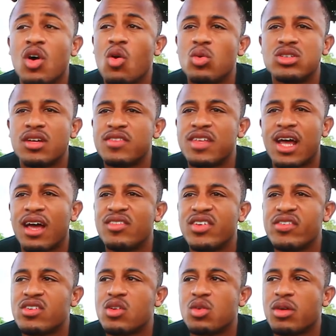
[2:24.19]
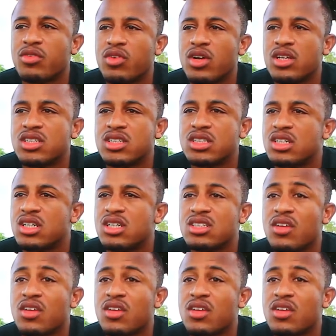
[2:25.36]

known. Stuff that I haven't even told my friends.